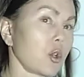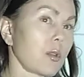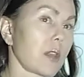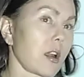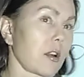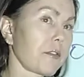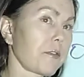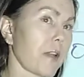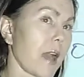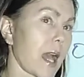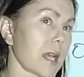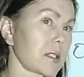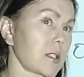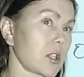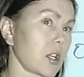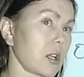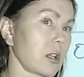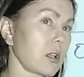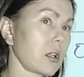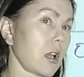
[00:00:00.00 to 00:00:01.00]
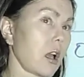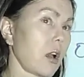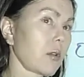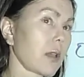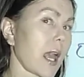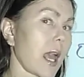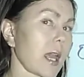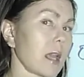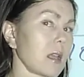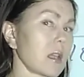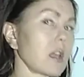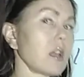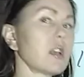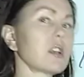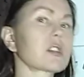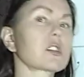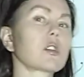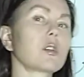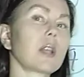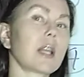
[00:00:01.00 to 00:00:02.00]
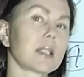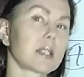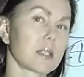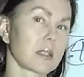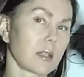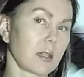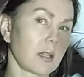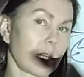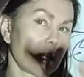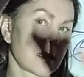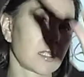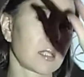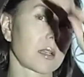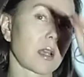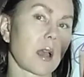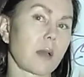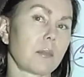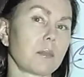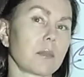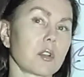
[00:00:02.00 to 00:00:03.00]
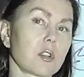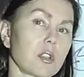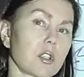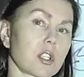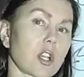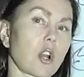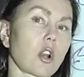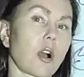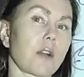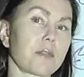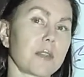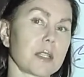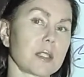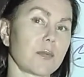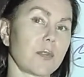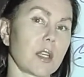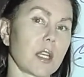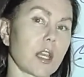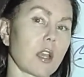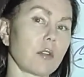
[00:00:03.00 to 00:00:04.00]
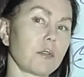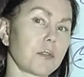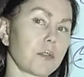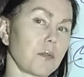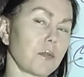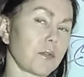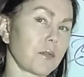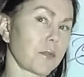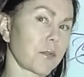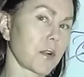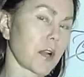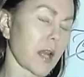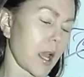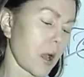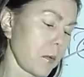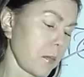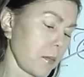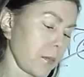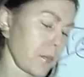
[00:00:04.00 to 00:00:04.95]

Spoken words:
you there faster, okay? So let's shut off this video for now.